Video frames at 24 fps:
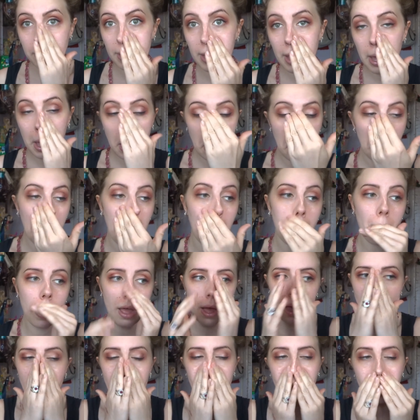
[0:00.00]
that
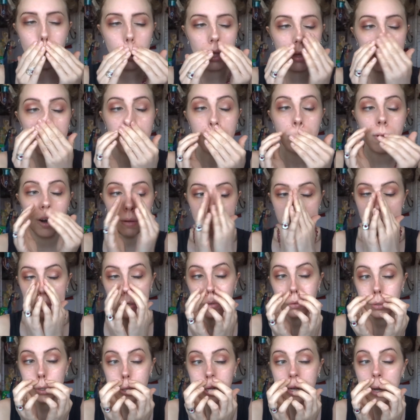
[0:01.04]
and rub it
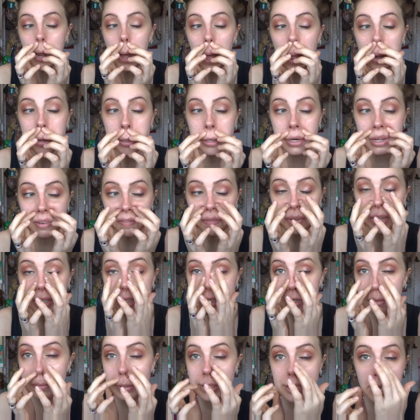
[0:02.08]
all in under, because
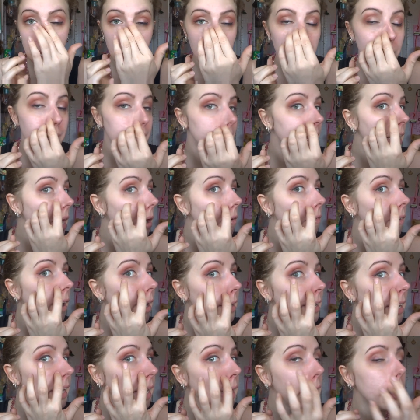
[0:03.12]
I always get oily
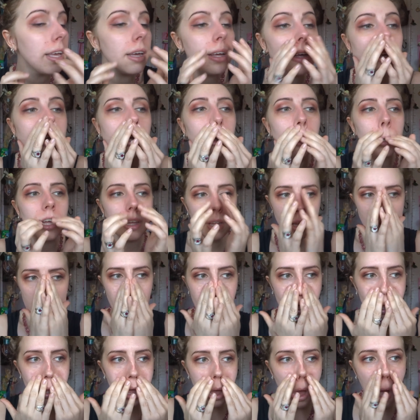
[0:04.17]
around here,
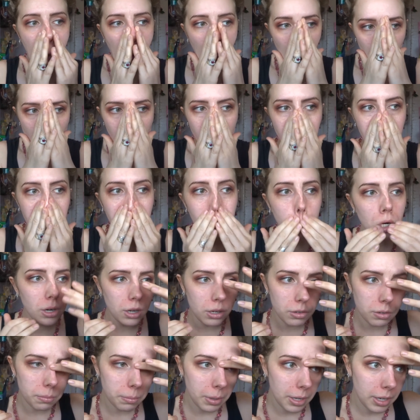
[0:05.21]
all
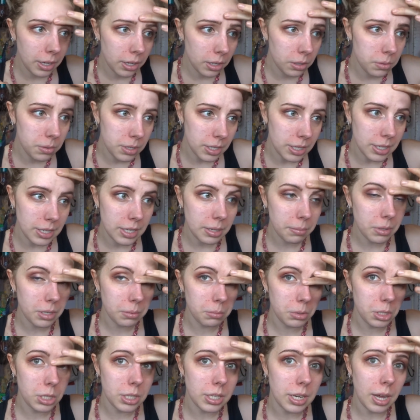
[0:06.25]
over my nose, and
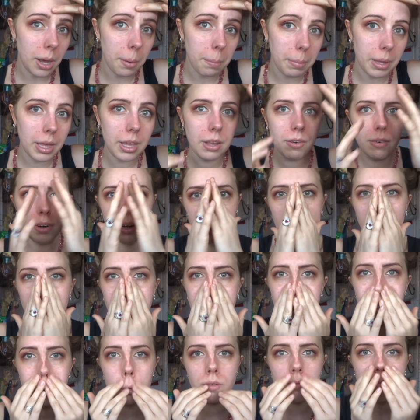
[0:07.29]
sometimes just up here a little
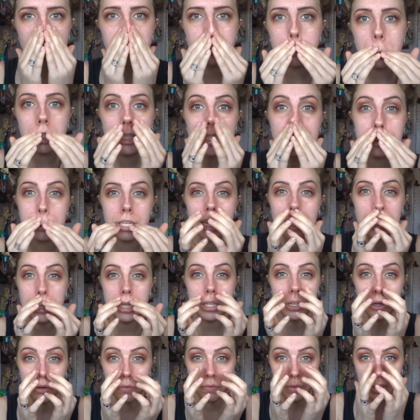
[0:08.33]
bit, just the
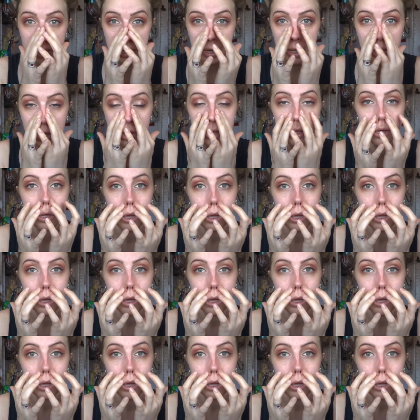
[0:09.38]
T-zone really.